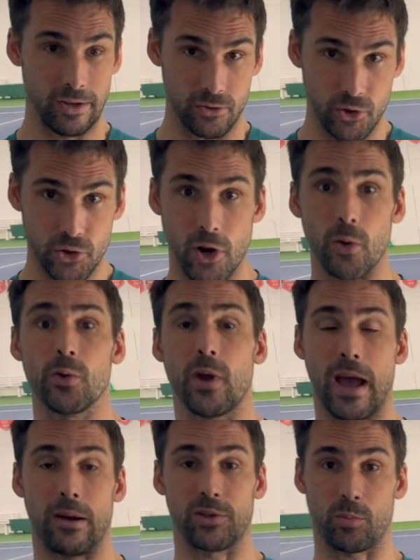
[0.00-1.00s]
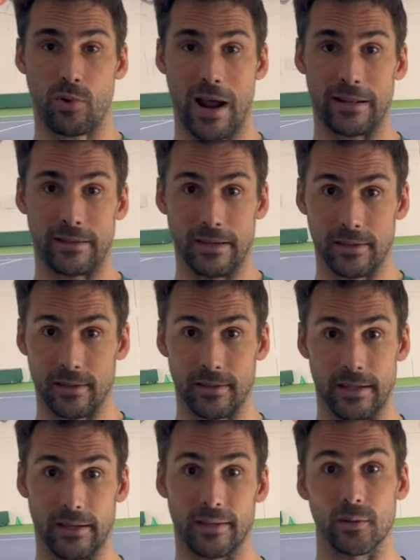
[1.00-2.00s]
and show you how to practice
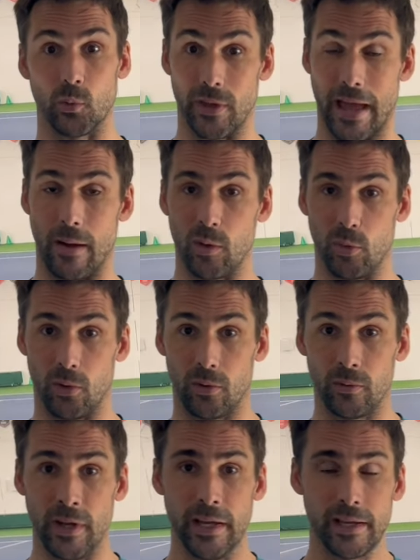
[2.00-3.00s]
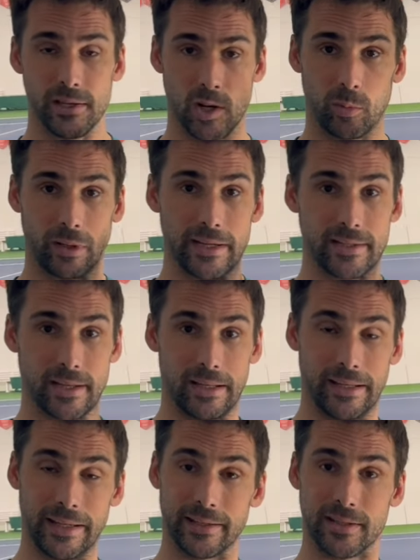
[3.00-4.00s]
this without the ball. So I'll place a
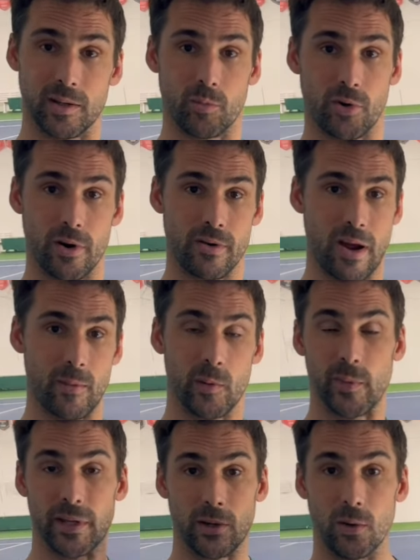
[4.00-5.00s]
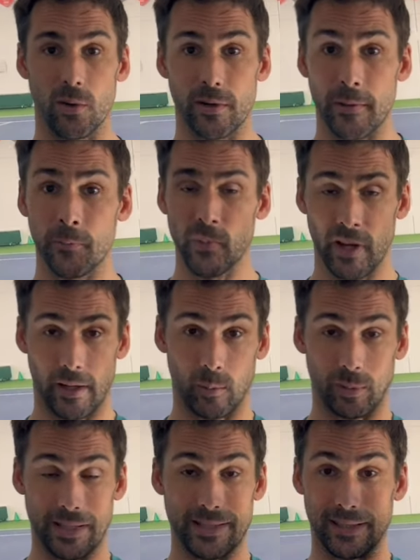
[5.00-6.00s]
link to the program up in the corner, and I'll
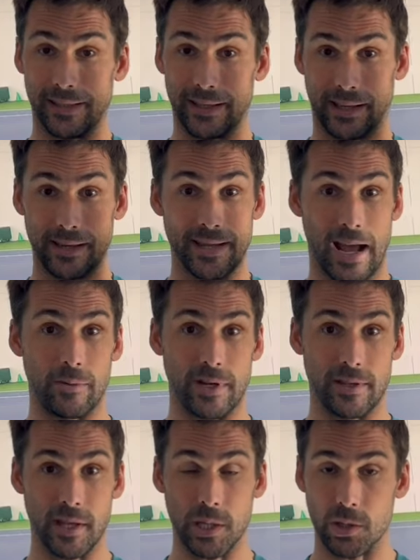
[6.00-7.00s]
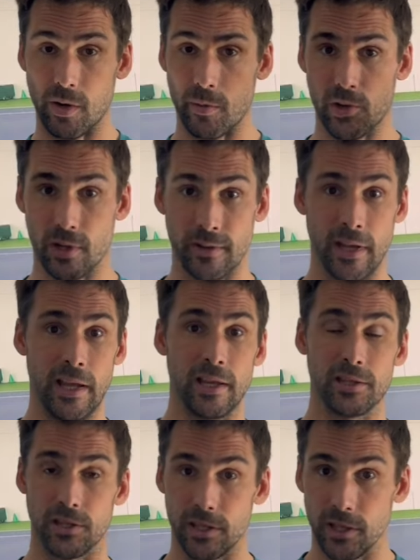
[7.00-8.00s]
place a link down in the description
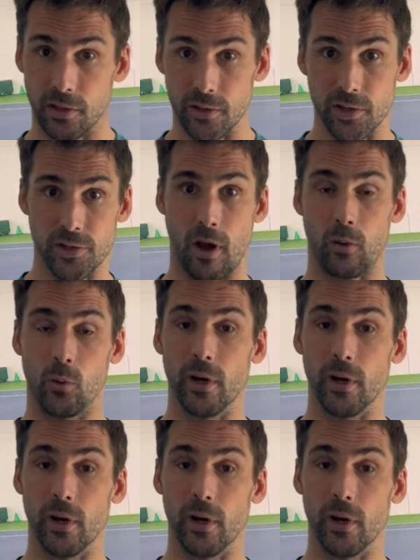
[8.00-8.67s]
so that you can start